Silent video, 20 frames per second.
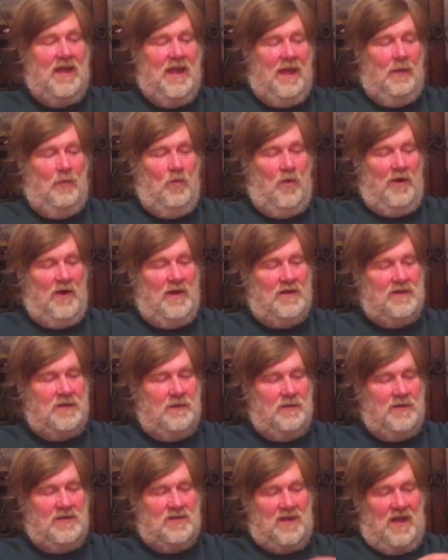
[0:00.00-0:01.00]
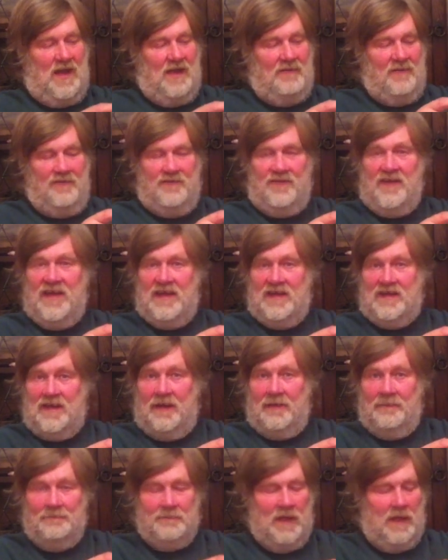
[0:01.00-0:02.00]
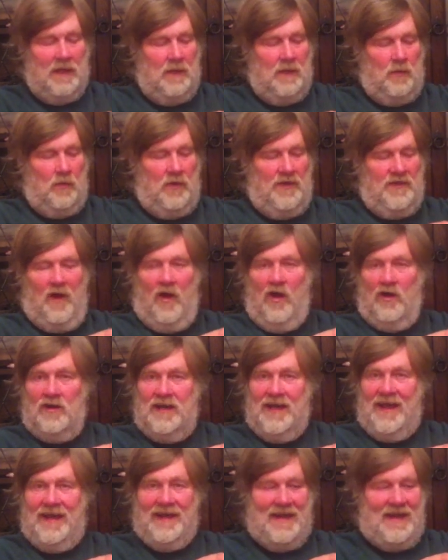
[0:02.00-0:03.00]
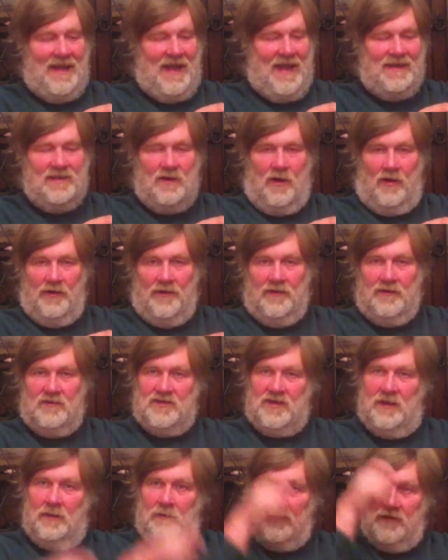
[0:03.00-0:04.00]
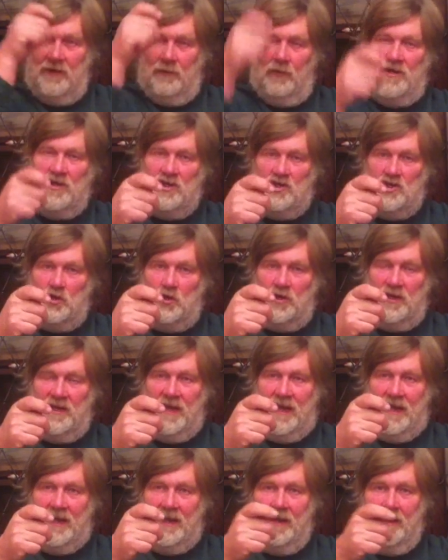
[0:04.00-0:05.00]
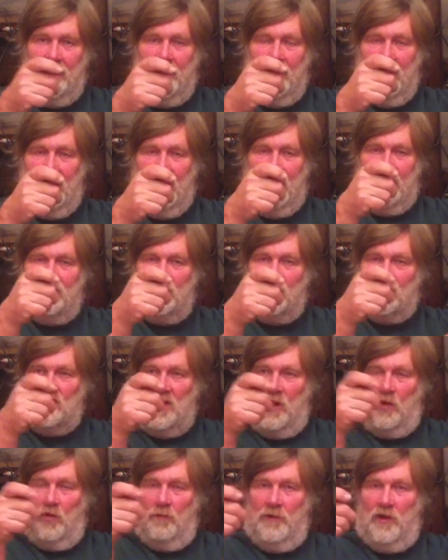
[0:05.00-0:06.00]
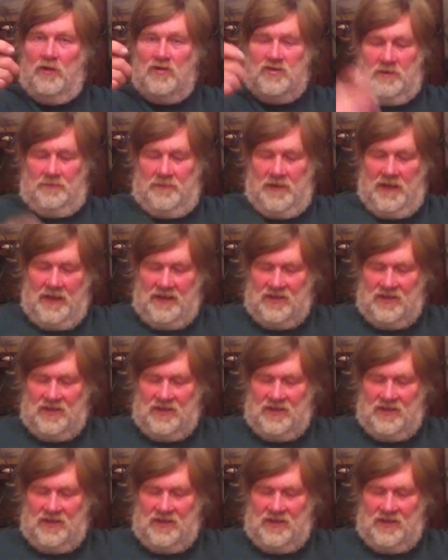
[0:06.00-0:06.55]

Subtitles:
And what I do is I have a feeder with hardly any lead on, so when you chuck it in, it doesn't hold bottom.